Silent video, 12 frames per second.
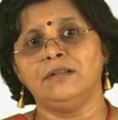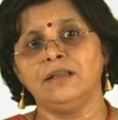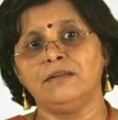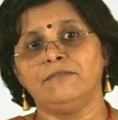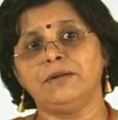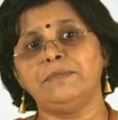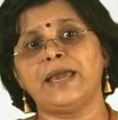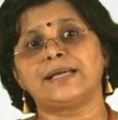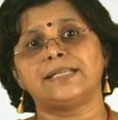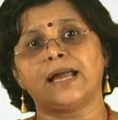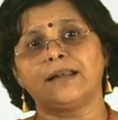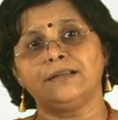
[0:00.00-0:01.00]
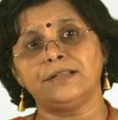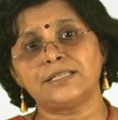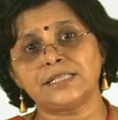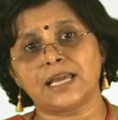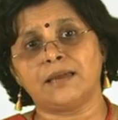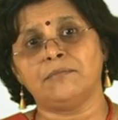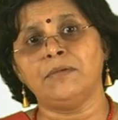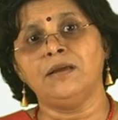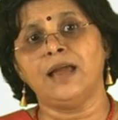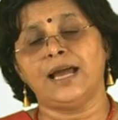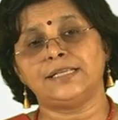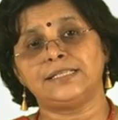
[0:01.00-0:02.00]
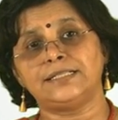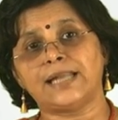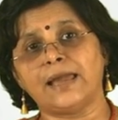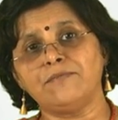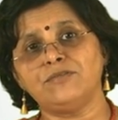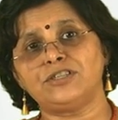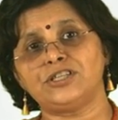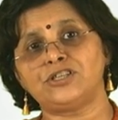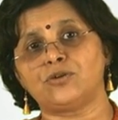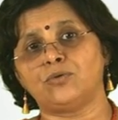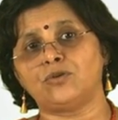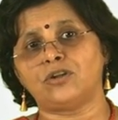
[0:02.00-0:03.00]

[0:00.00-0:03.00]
will be exactly the same as the time which is shown on